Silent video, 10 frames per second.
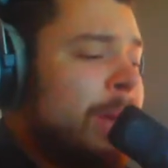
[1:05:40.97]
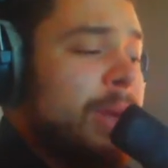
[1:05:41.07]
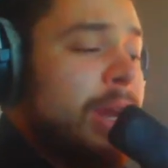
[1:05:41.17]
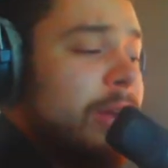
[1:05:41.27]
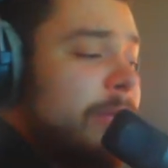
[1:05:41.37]

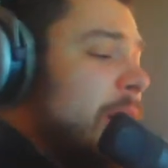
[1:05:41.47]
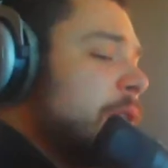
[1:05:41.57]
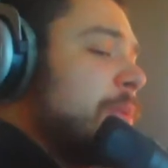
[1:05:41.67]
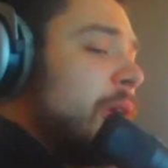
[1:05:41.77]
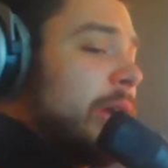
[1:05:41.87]
Meaning if I was
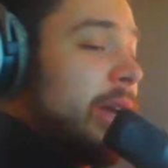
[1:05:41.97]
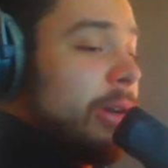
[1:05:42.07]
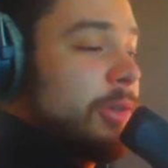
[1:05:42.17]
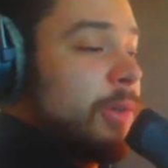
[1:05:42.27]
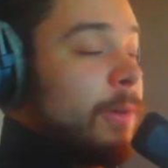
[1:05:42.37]
balling out of
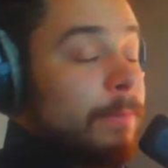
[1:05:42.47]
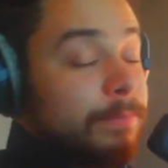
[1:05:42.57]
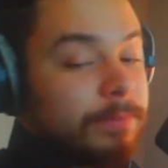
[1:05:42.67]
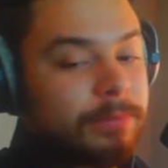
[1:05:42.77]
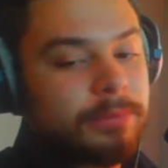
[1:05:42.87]
control,
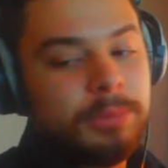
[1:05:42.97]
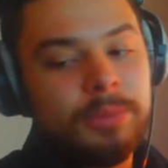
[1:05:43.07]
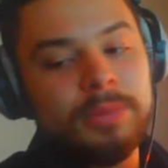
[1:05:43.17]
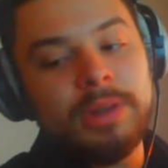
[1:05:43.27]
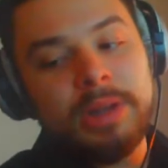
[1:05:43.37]

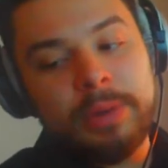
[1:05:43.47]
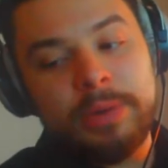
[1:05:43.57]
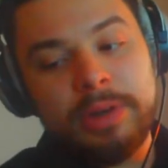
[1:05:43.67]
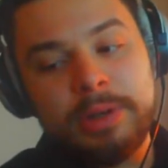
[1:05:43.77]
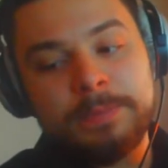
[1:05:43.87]
I
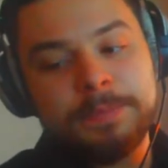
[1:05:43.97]
would,